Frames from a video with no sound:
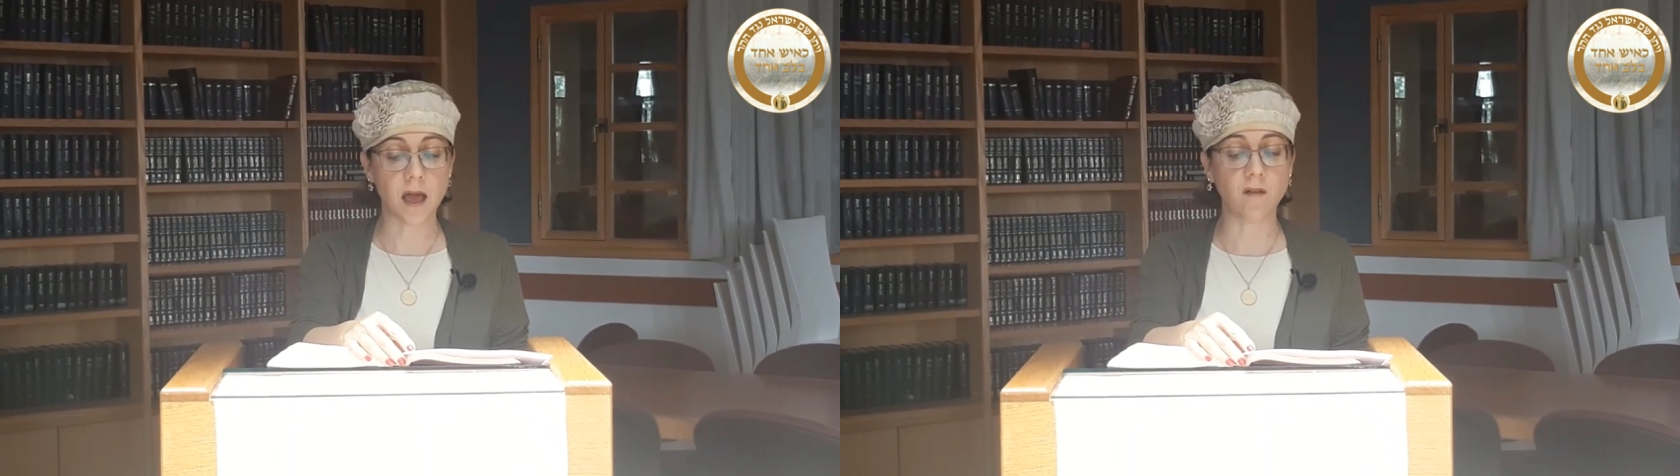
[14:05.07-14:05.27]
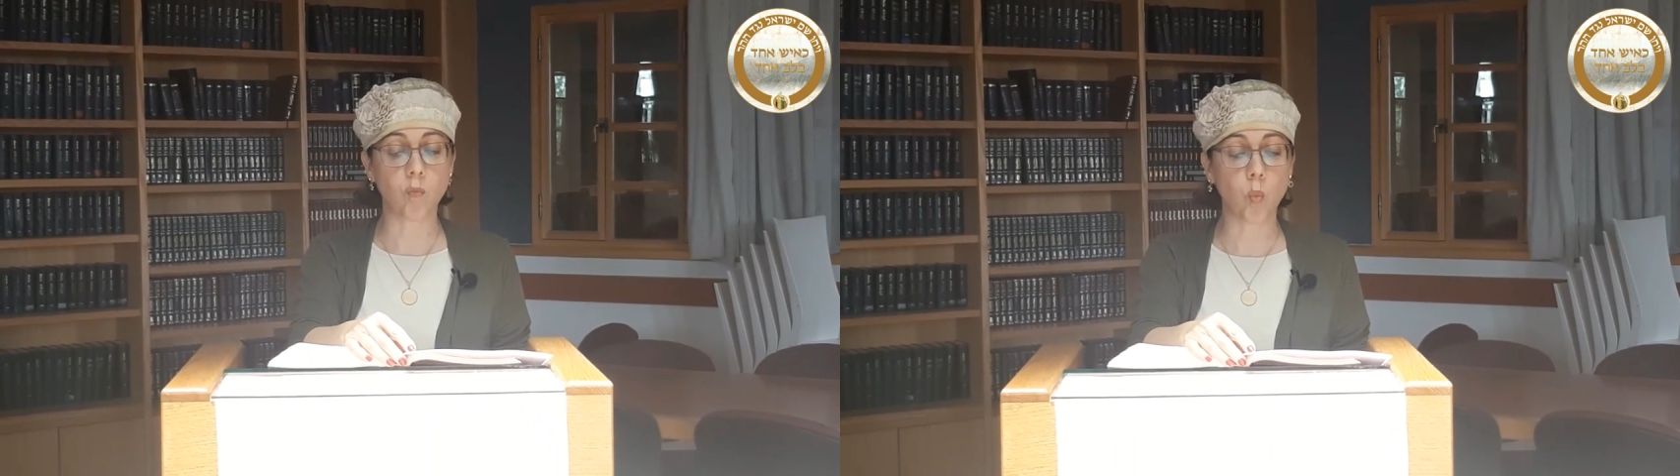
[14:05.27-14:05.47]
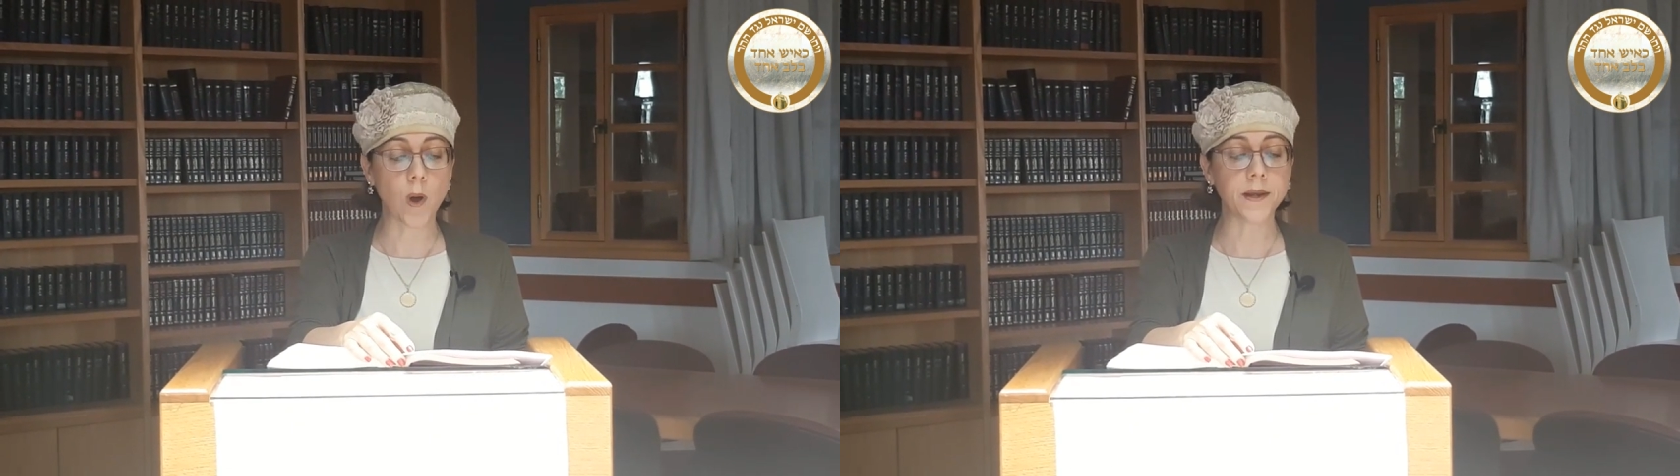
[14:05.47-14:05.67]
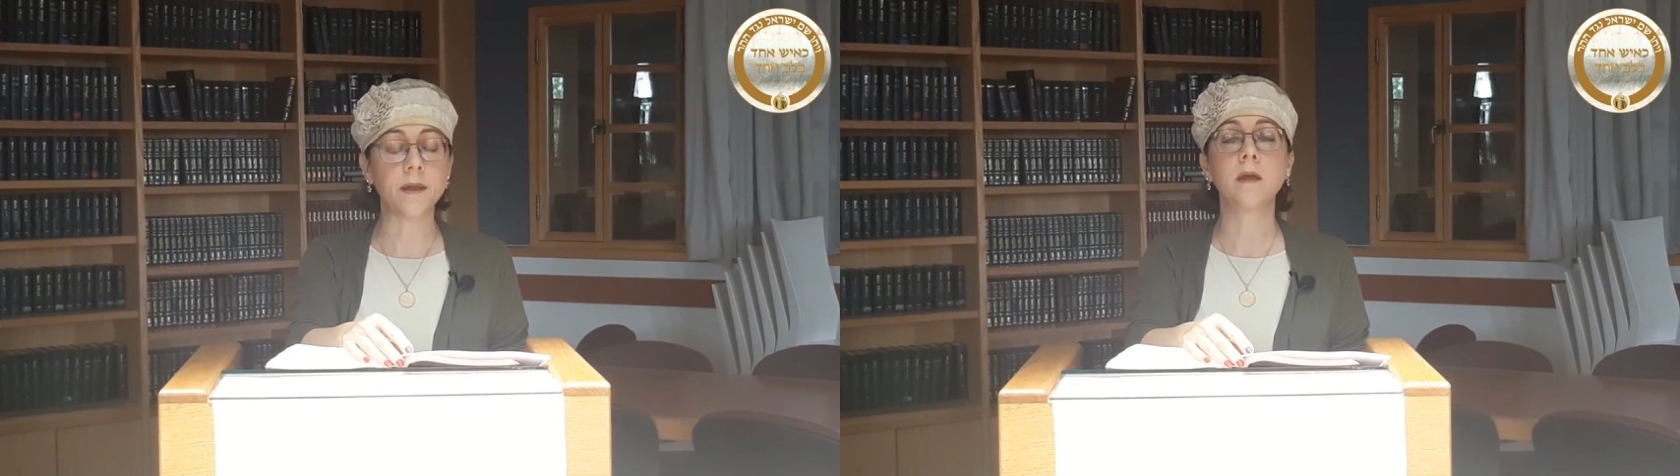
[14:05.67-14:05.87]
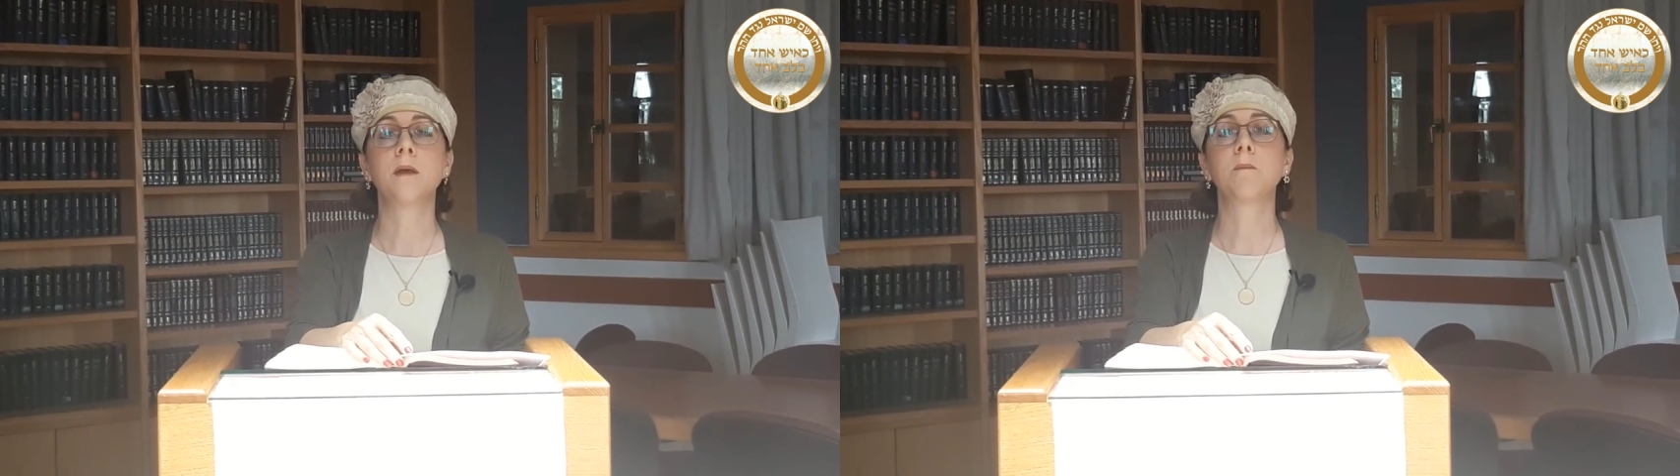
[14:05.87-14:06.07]
of
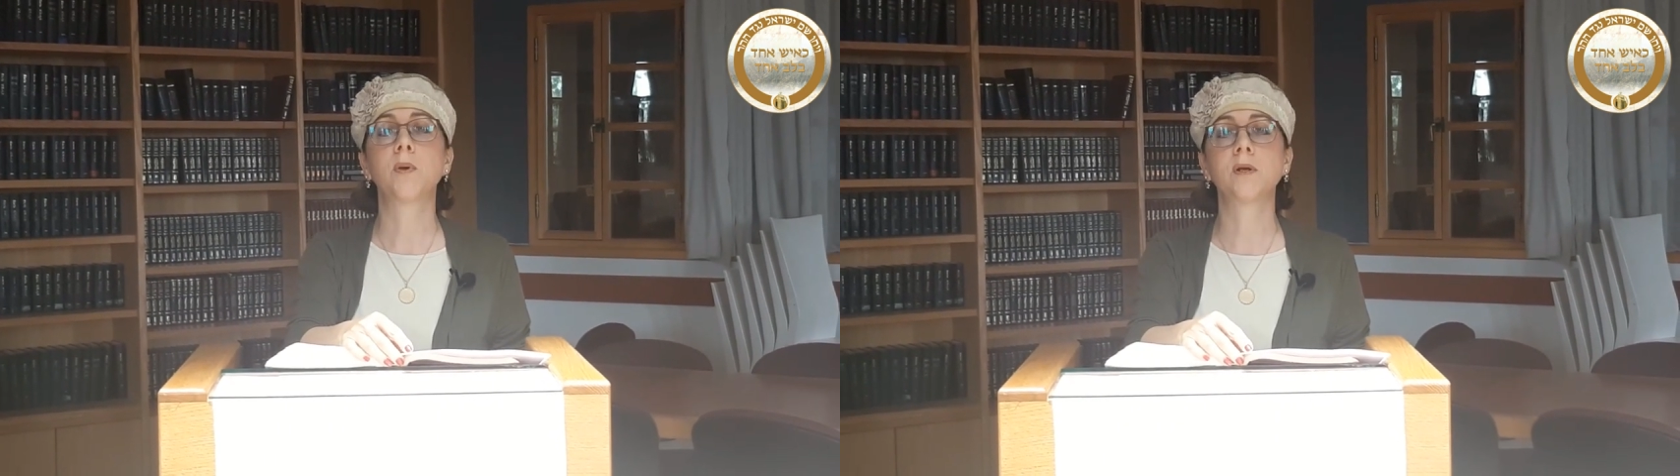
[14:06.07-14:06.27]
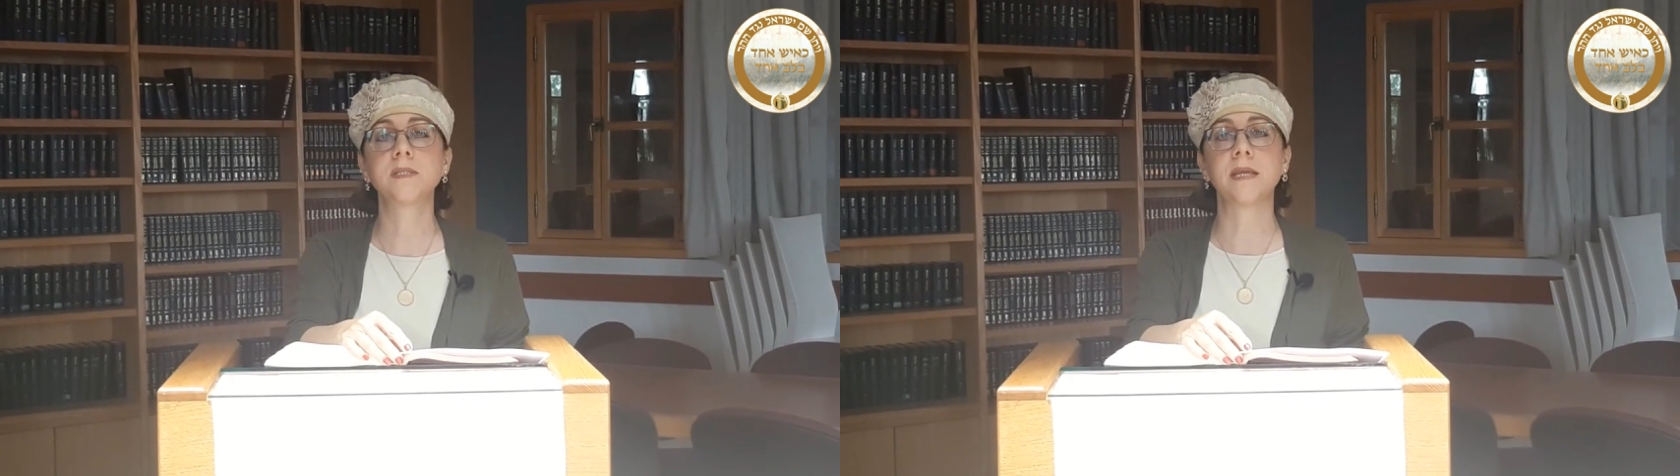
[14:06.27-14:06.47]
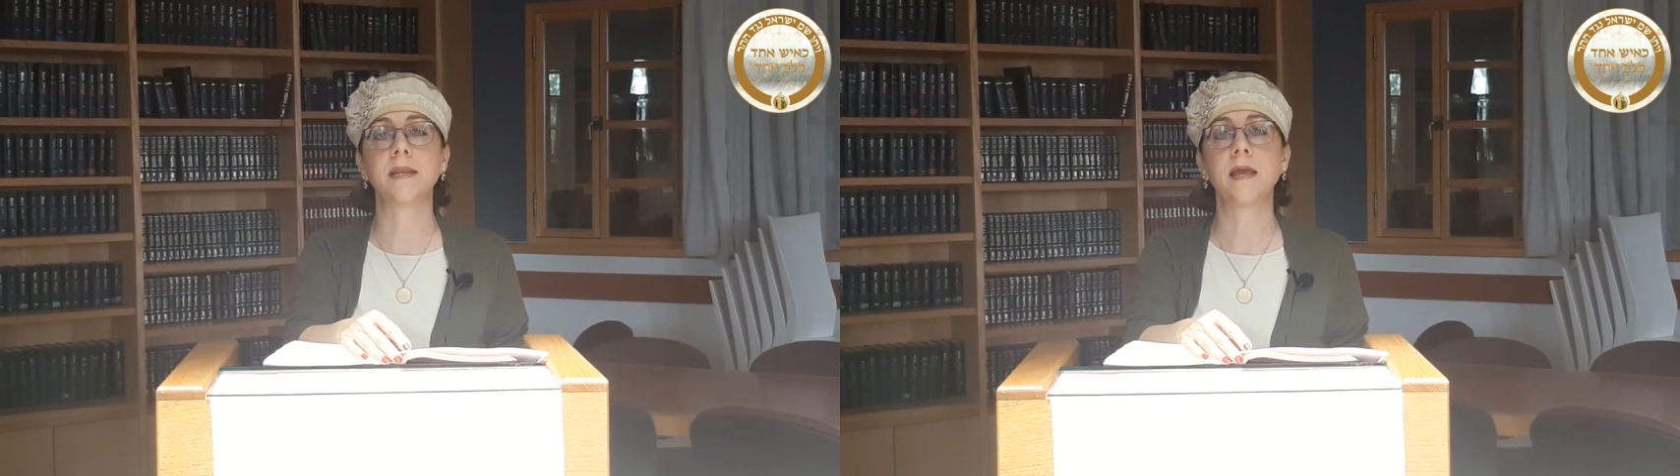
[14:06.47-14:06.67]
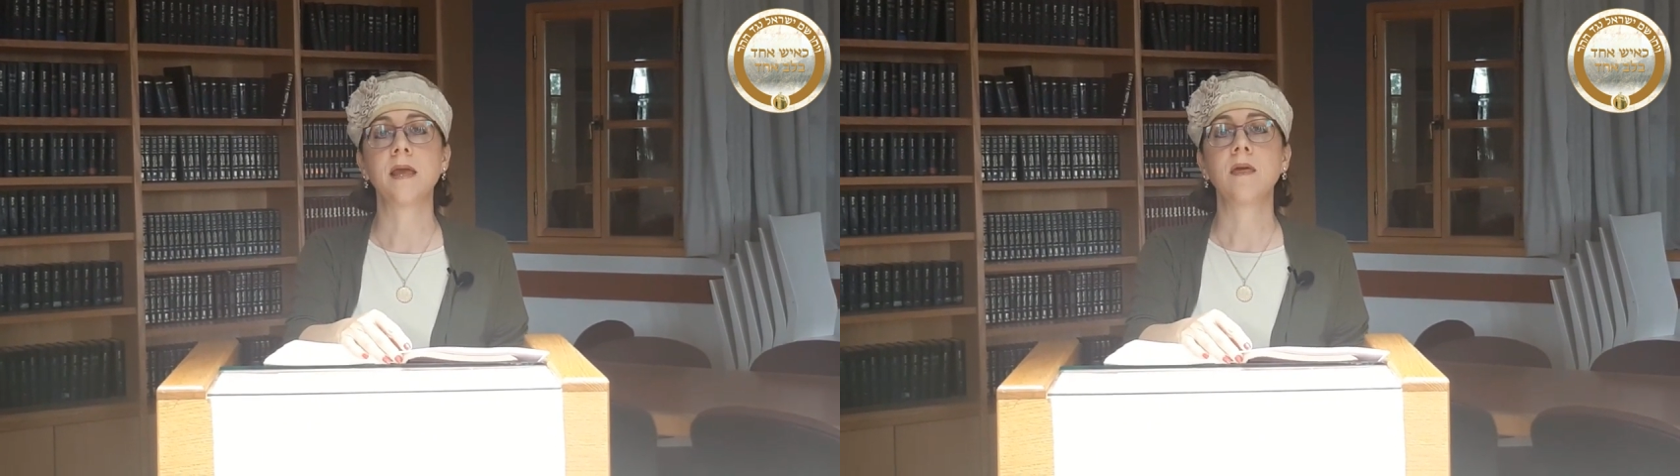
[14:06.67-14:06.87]
one person.